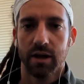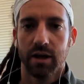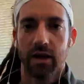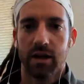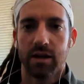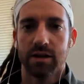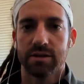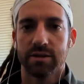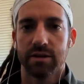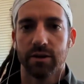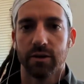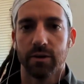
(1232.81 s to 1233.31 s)

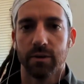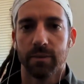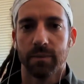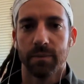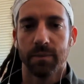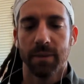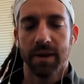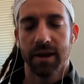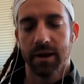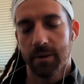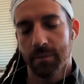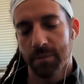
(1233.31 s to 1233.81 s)
And so,
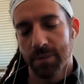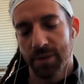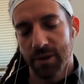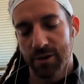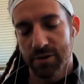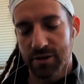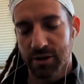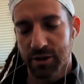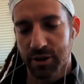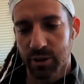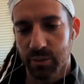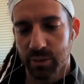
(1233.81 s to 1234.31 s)

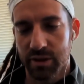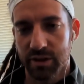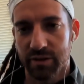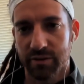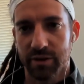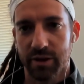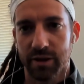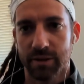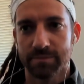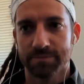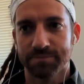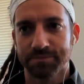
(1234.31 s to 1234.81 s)
there's a little bit of
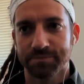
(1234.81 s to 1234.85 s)
a